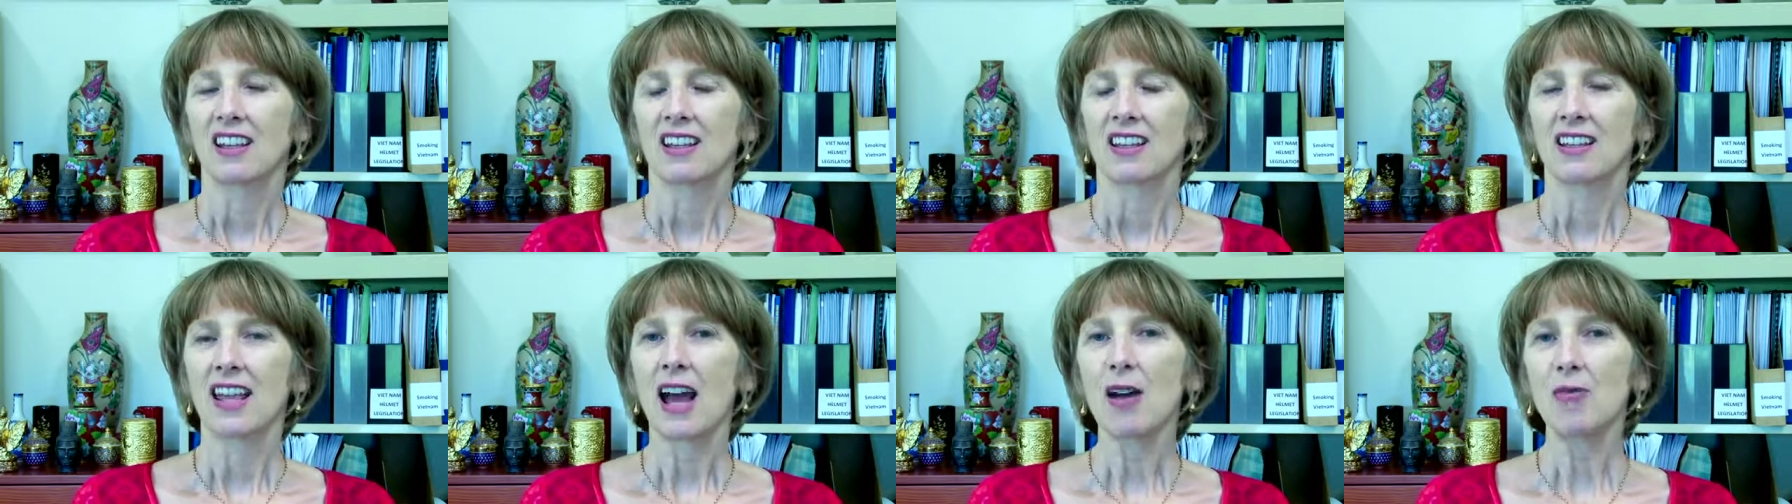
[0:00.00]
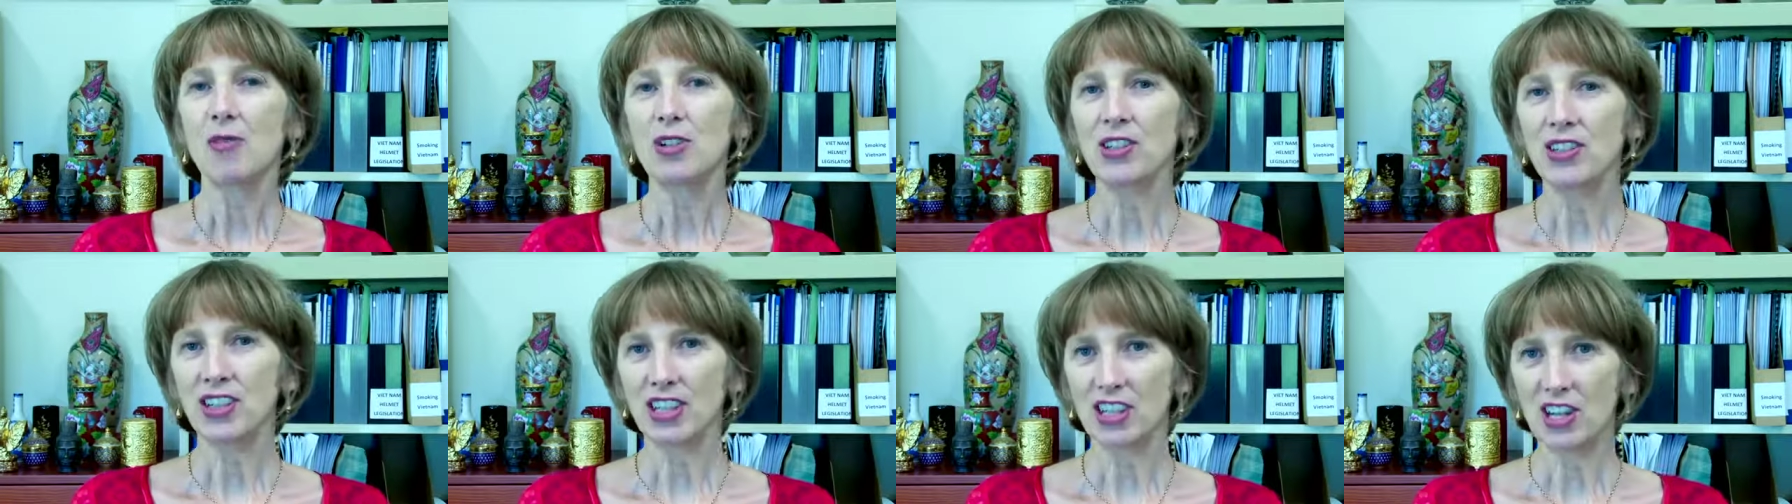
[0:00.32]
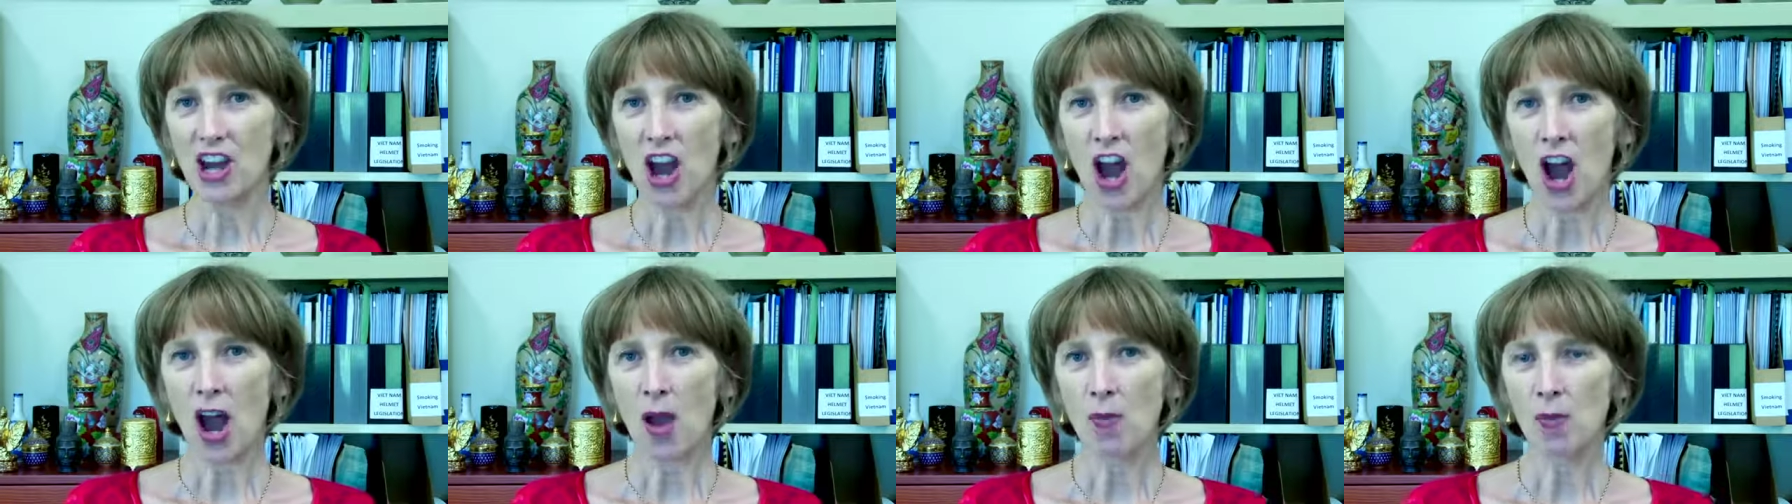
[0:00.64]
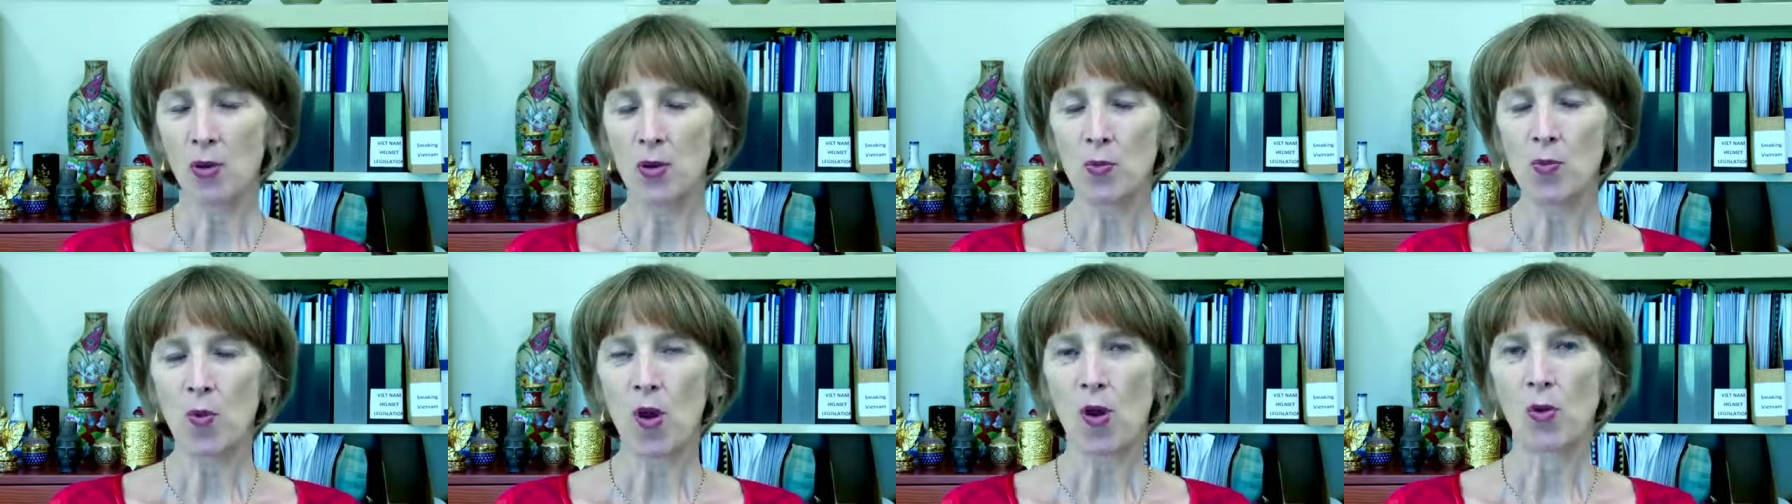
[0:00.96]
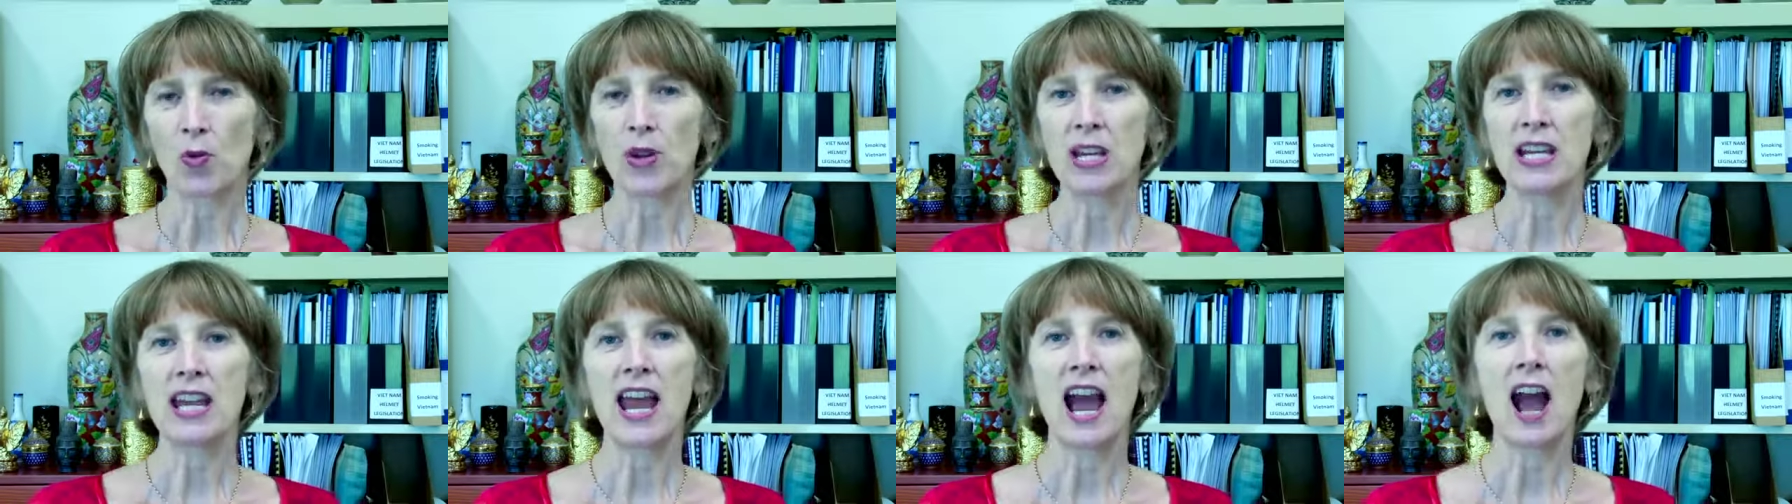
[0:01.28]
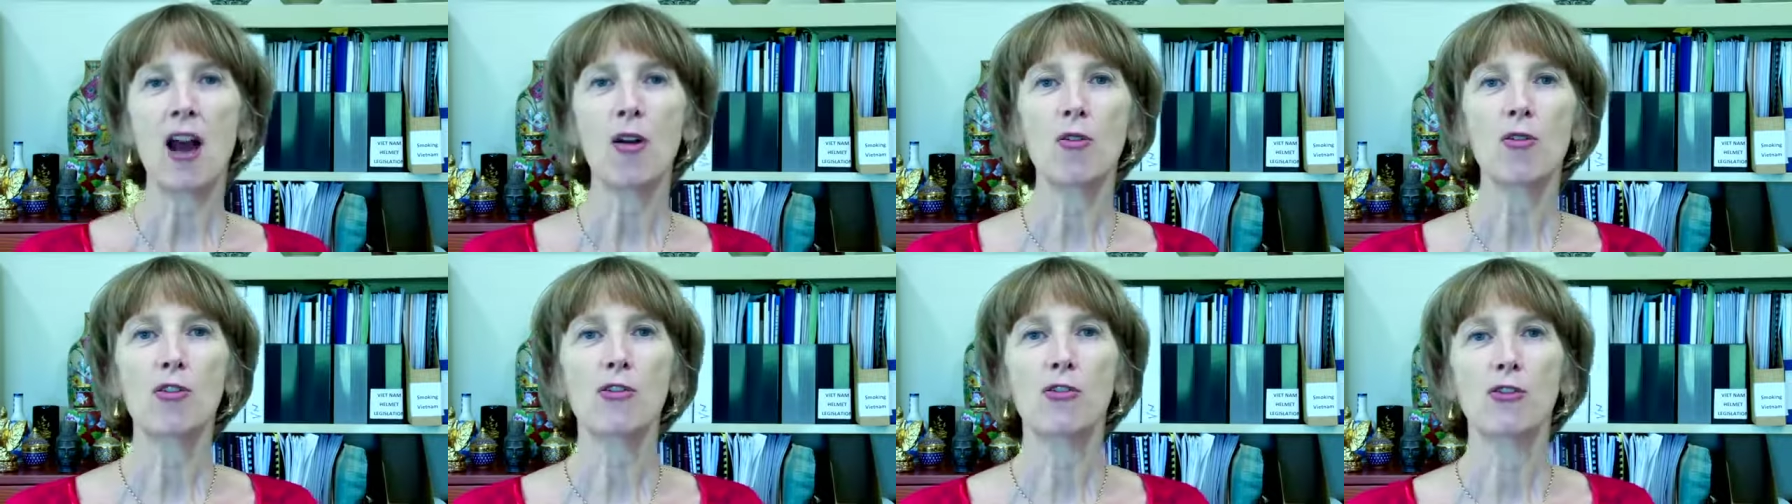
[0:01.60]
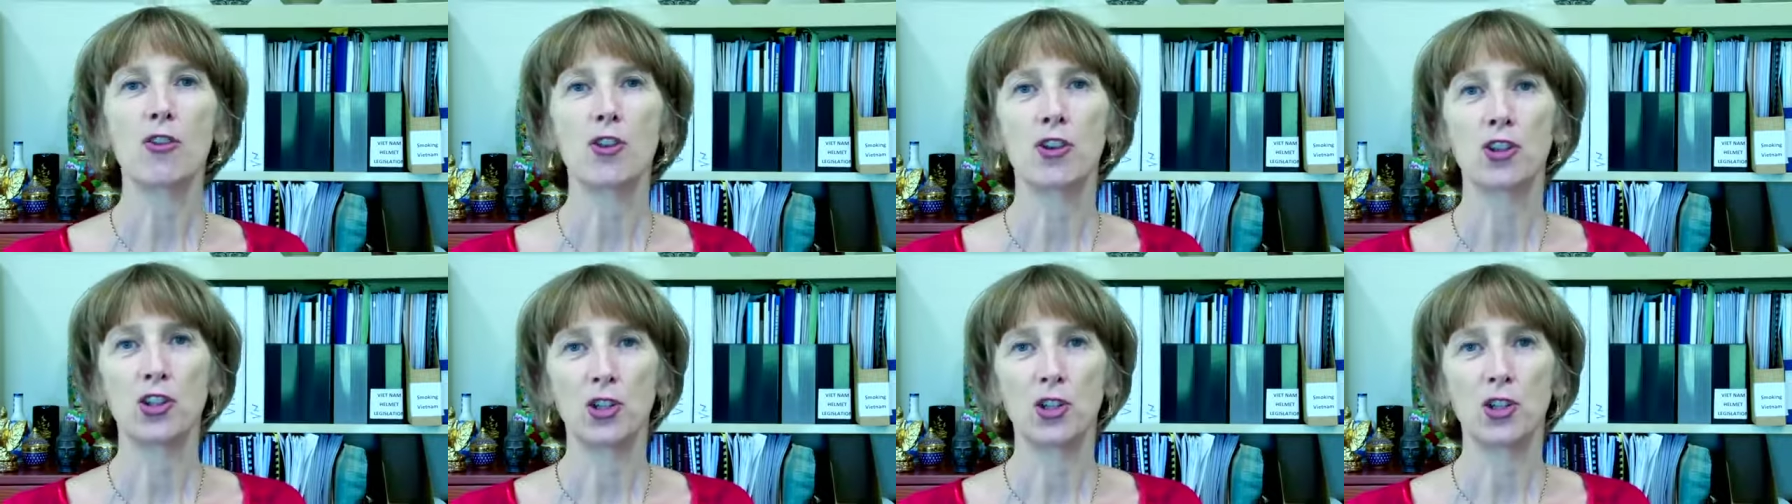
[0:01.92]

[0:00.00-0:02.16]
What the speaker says: That was the time when what we now refer